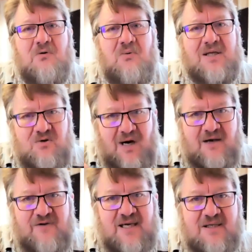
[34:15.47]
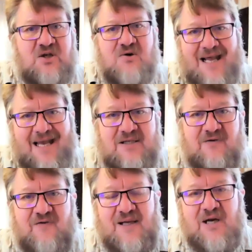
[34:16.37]
what drives us
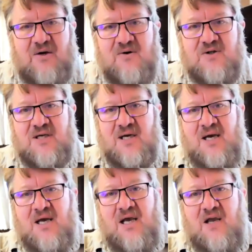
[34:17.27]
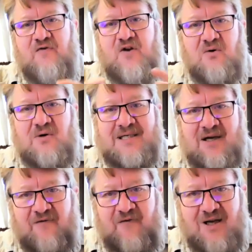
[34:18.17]
collectively. Because if you're
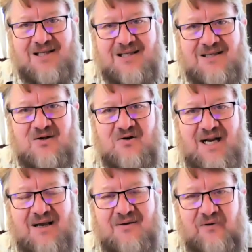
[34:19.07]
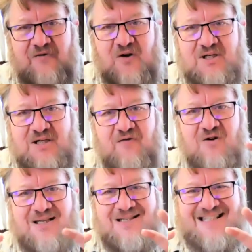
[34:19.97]
different, if you're
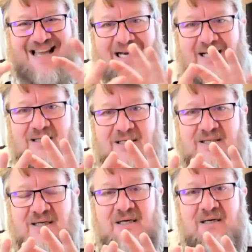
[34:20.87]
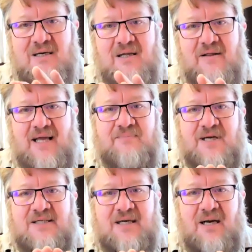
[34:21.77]
different talents, that
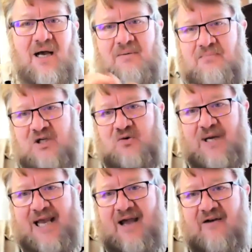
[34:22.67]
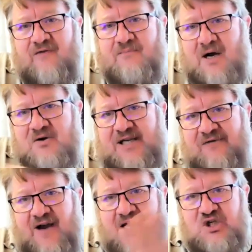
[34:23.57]
must align, but we have
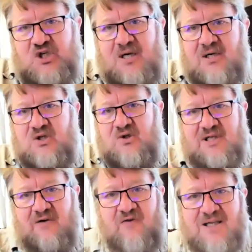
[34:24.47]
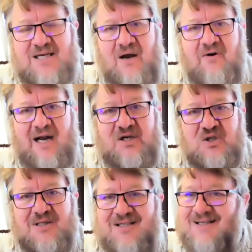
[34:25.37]
motivation to different
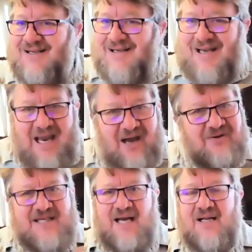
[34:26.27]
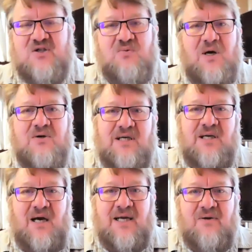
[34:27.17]
directions, our talents won't
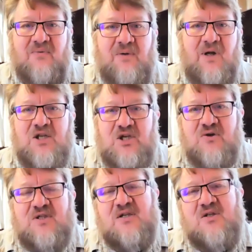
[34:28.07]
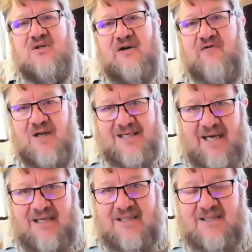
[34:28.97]
align. We will use it to different
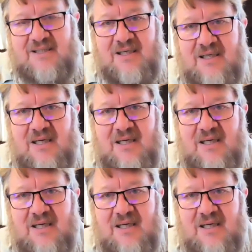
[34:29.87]
ends.